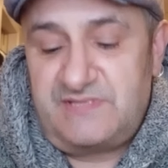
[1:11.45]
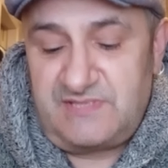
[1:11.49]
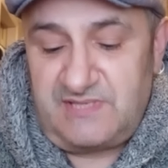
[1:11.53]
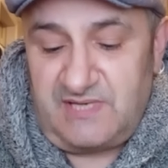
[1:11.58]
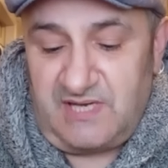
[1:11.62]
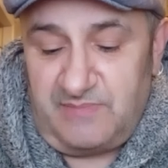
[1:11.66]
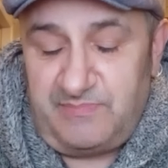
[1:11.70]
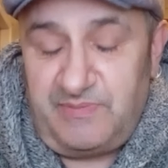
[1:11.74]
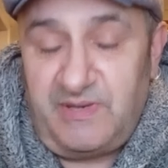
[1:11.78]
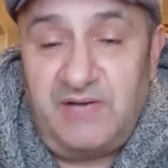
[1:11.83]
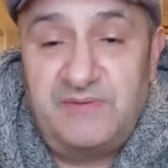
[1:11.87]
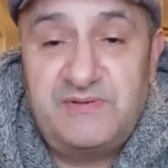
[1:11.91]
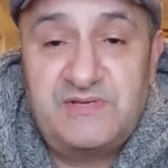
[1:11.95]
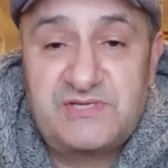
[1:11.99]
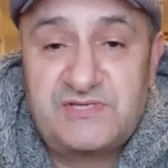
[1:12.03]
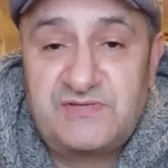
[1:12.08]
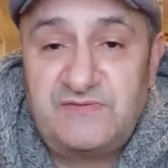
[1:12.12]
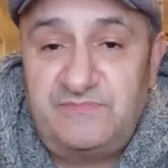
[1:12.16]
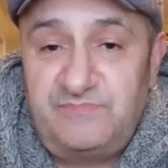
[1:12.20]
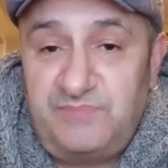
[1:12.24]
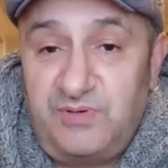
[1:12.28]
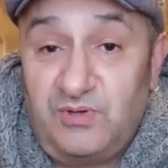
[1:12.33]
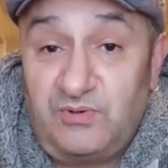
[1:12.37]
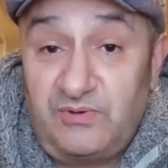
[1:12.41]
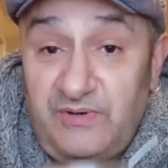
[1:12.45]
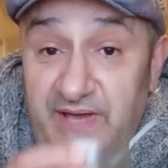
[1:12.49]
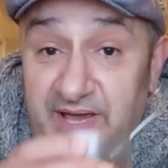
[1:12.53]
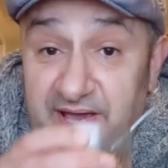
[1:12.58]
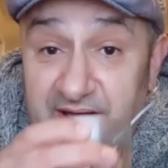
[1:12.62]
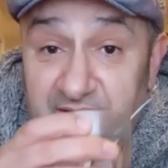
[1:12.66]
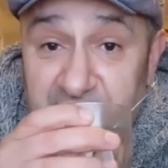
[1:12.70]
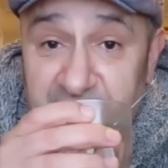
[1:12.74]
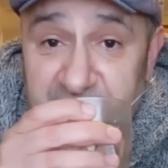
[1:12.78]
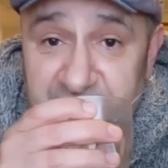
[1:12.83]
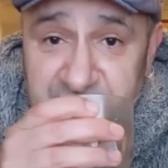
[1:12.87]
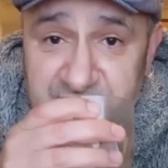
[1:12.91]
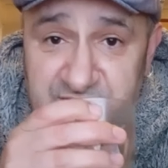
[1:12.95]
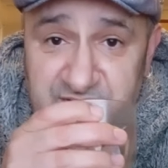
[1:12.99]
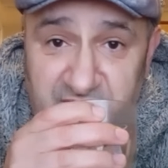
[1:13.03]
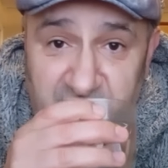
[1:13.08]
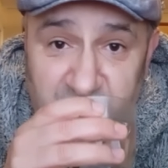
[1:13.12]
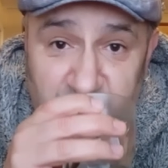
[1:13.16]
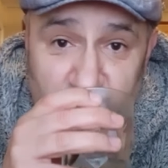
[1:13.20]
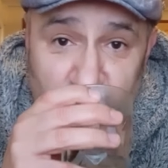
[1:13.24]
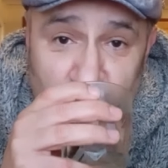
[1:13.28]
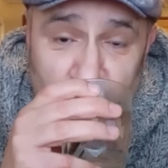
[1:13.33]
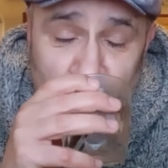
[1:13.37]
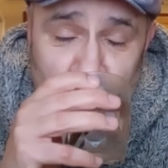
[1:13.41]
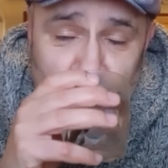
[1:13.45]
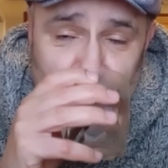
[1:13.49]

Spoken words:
opponents have pulled out. So